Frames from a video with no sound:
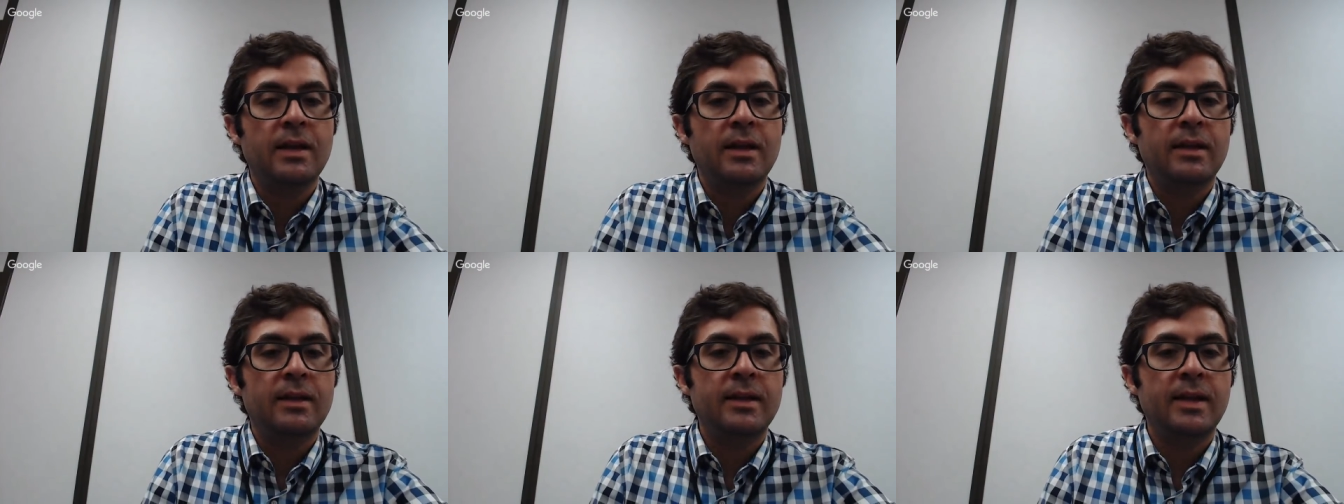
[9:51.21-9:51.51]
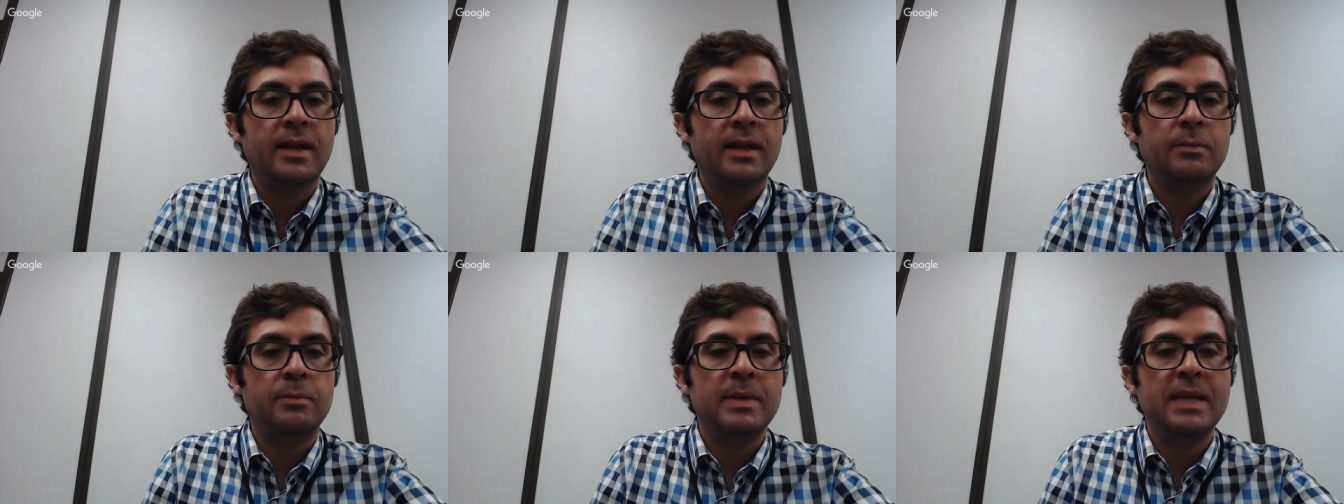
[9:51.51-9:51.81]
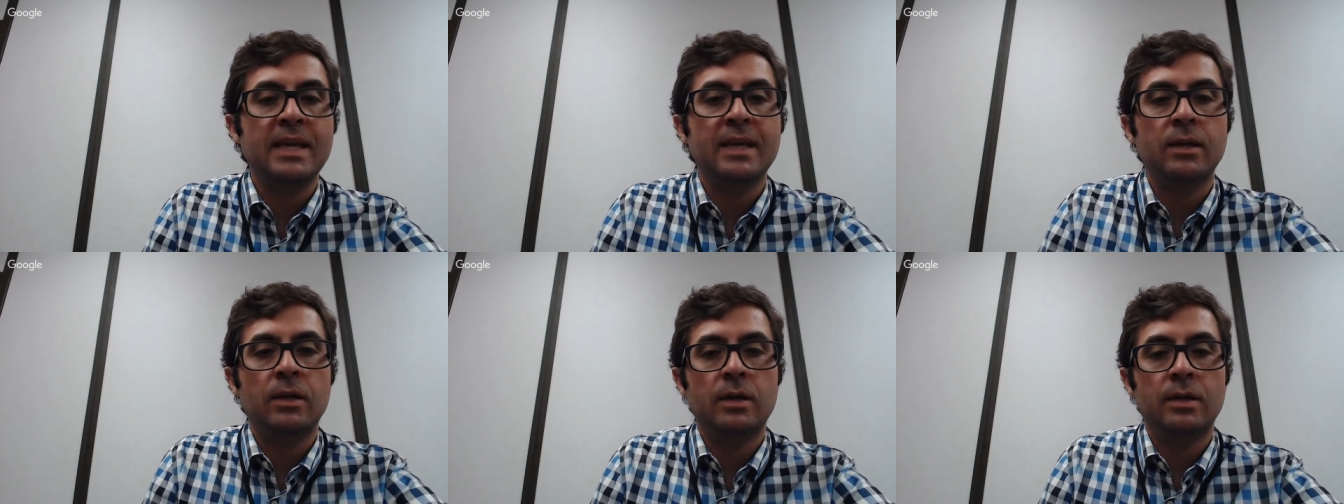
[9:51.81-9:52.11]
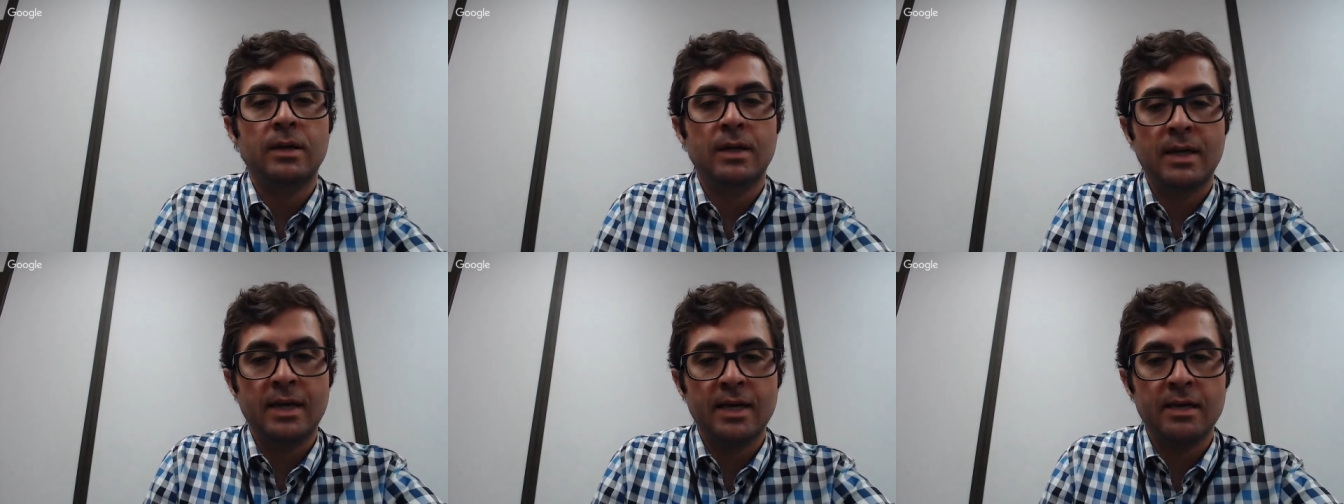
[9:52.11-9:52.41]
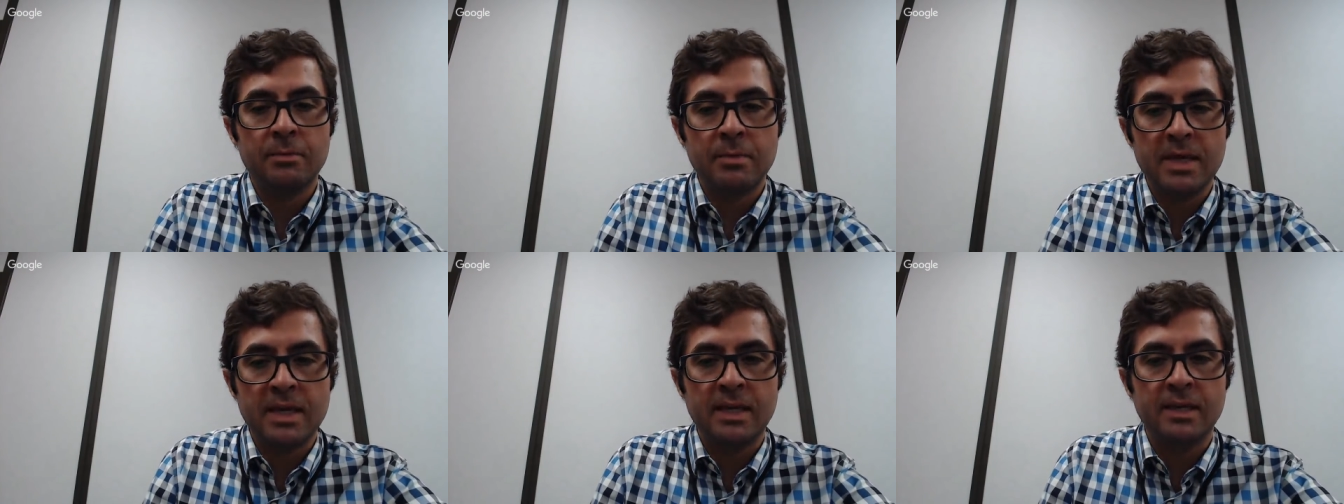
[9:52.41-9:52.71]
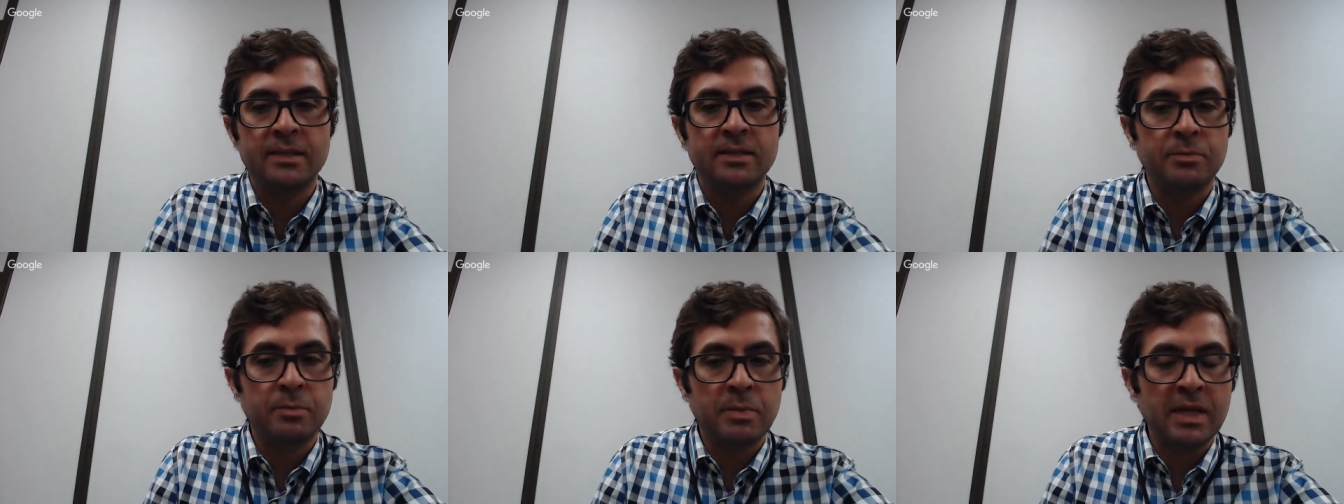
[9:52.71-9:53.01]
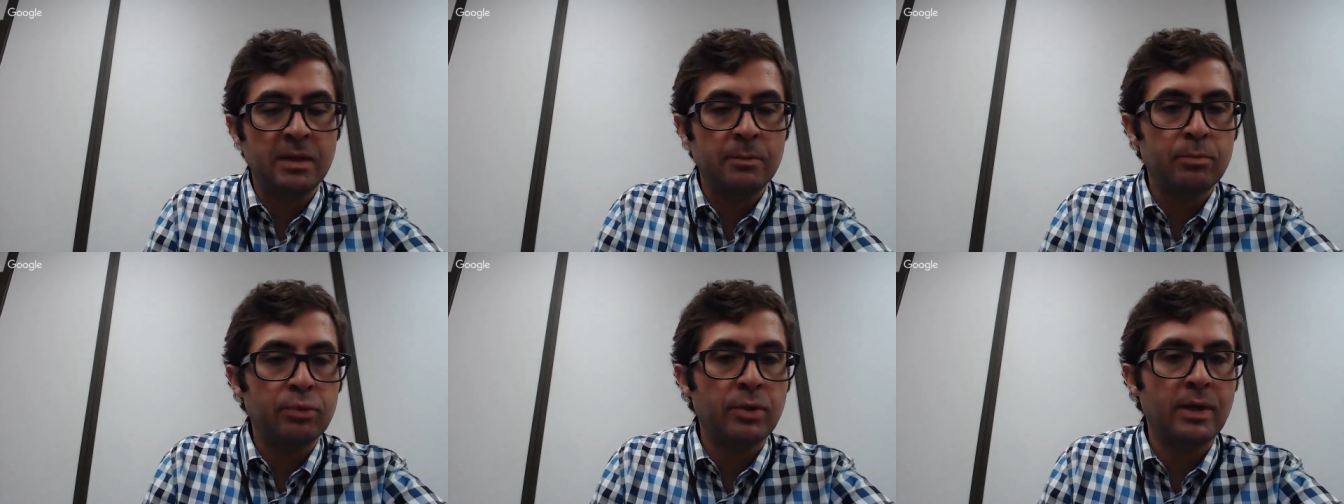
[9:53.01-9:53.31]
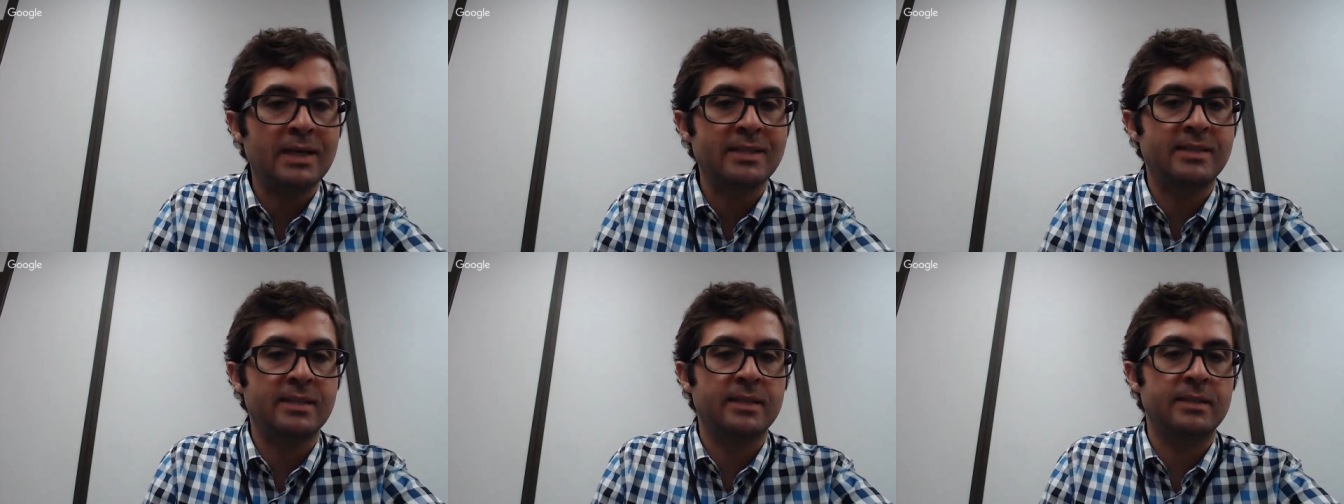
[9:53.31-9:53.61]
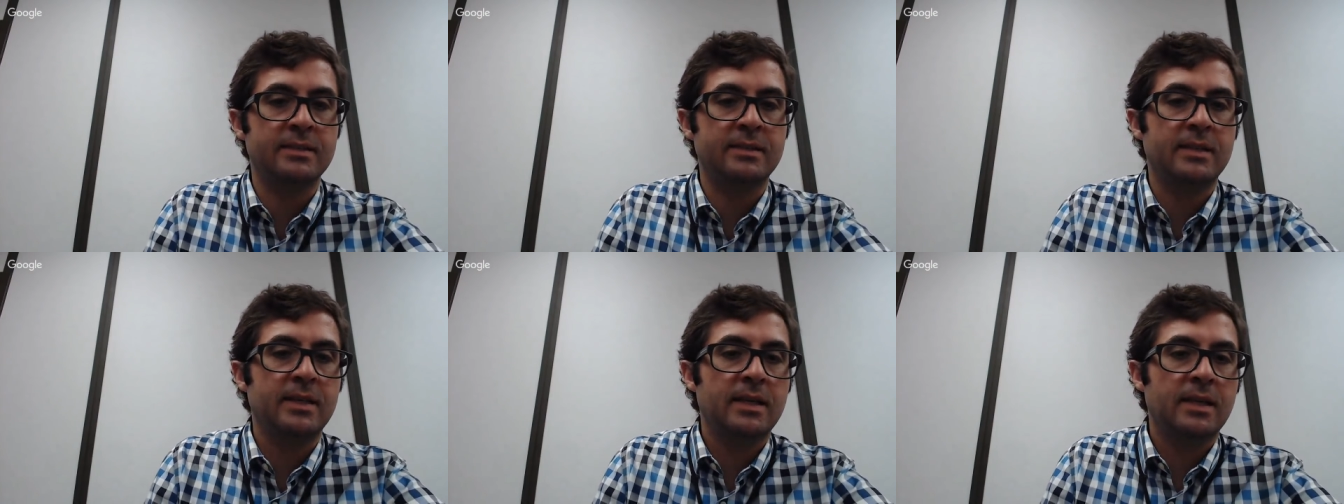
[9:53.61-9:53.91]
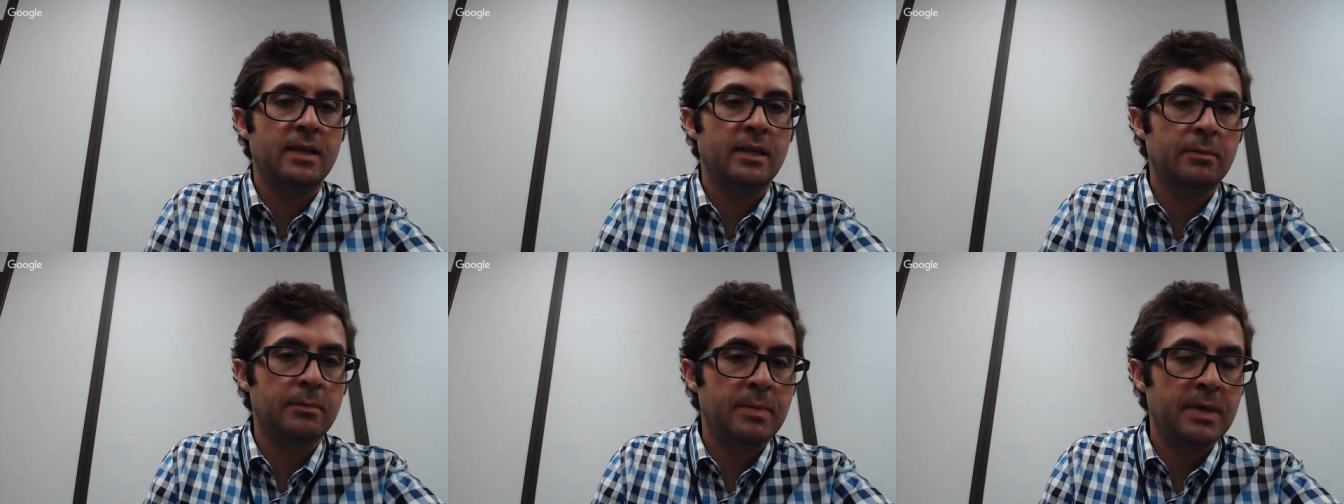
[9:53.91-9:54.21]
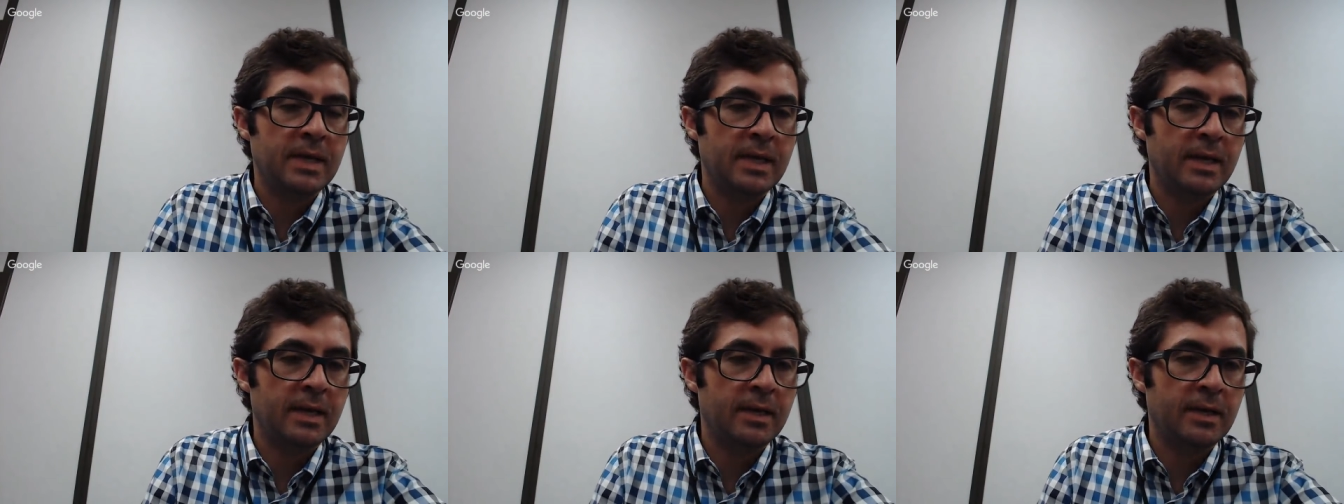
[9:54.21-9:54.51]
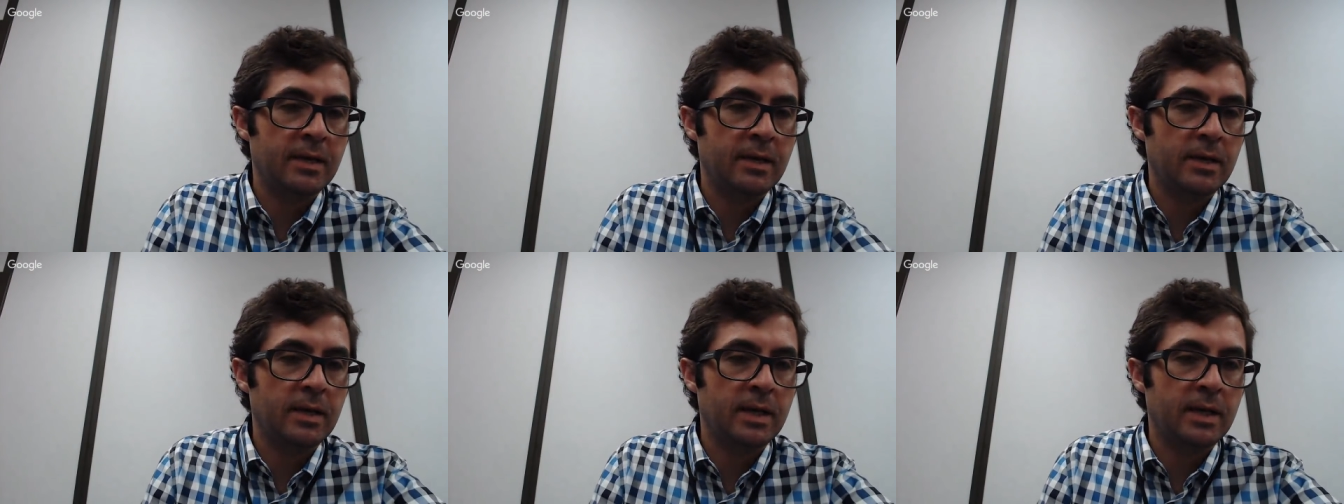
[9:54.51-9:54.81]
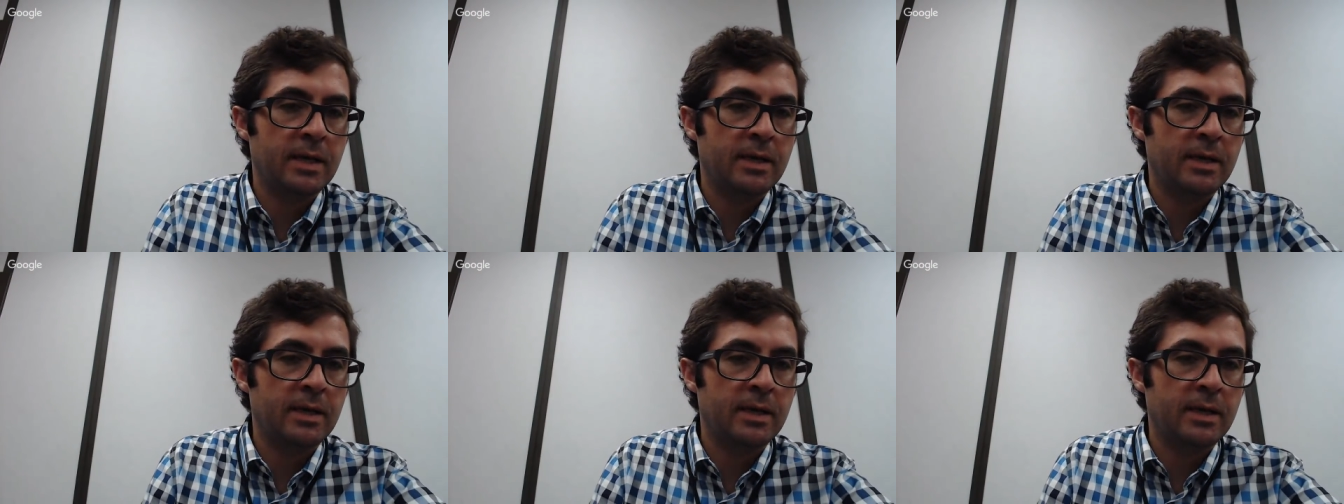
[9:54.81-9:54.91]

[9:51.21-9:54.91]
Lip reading: that being online means being present and being